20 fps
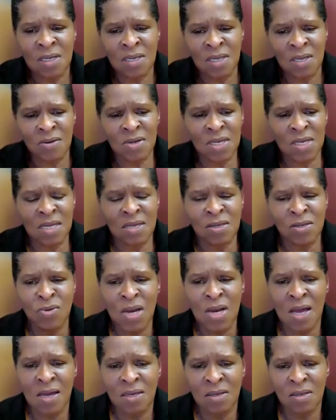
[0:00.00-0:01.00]
and they are the
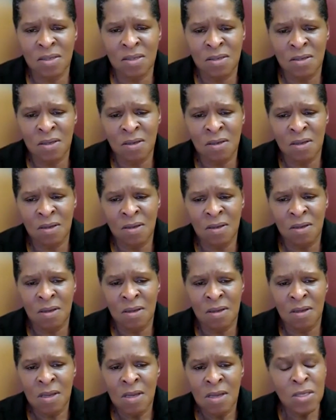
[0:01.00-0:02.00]
Israelites.
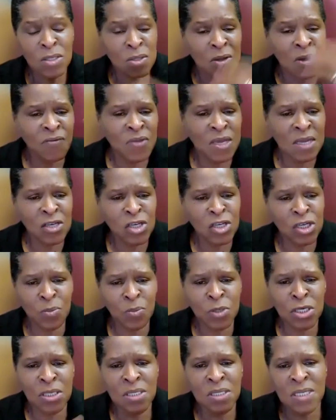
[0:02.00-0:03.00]
So if the
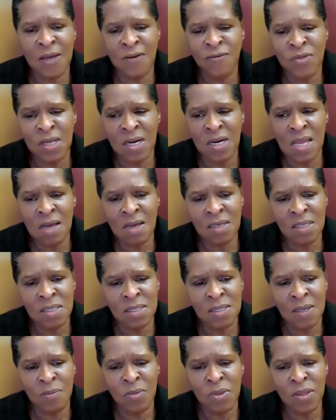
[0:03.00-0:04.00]
Egyptians have to learn
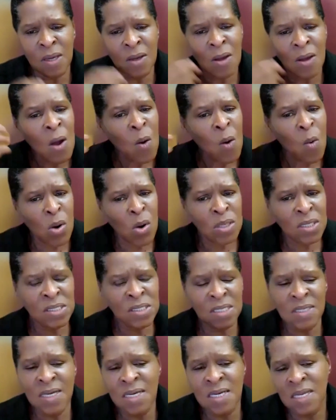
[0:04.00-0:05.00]
something, what is
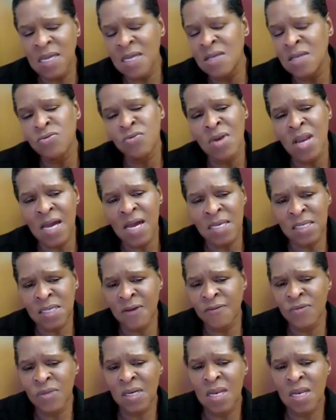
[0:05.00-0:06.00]
it that the Israelites
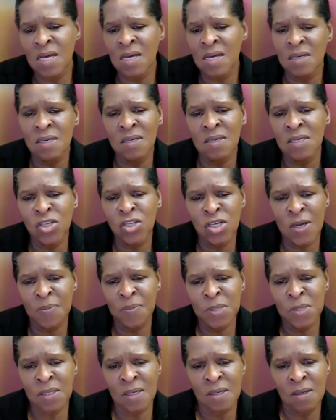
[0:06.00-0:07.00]
have to learn in this
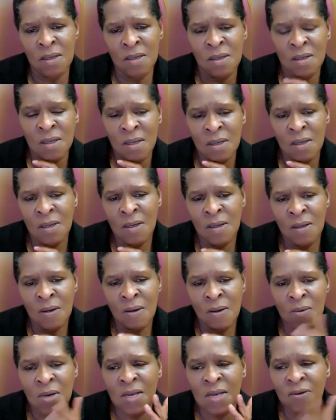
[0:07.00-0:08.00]
chapter?
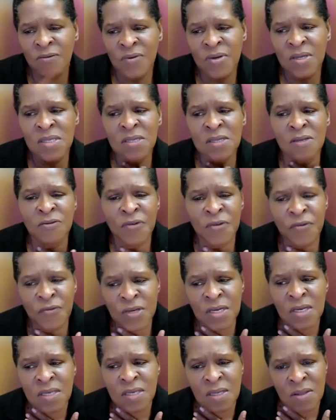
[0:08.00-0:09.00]
Well, in verses
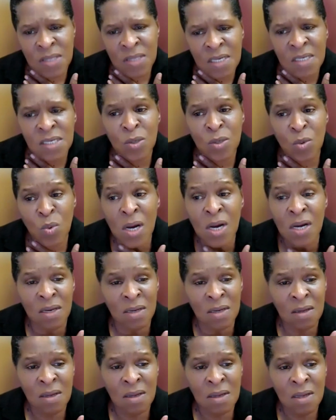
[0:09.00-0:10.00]
15 to
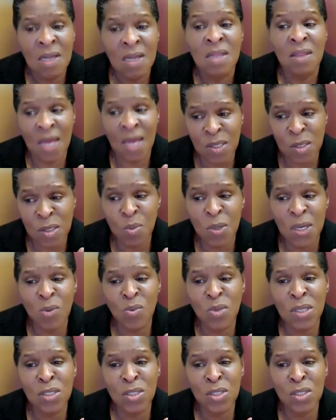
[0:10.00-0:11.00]
31, that's where
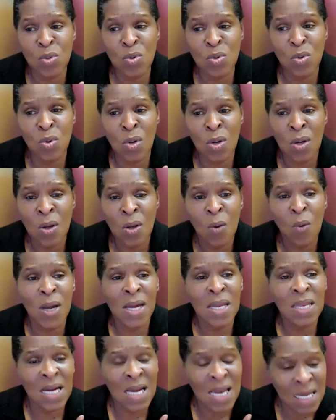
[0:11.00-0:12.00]
we saw
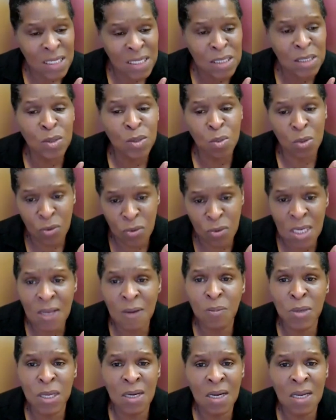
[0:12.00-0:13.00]
where the lessons were
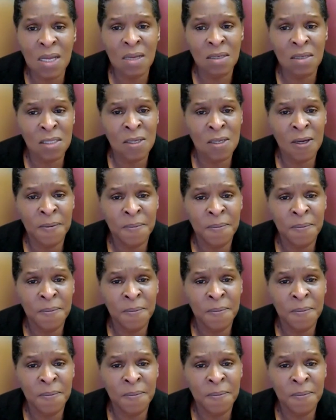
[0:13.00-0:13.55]
really being learned.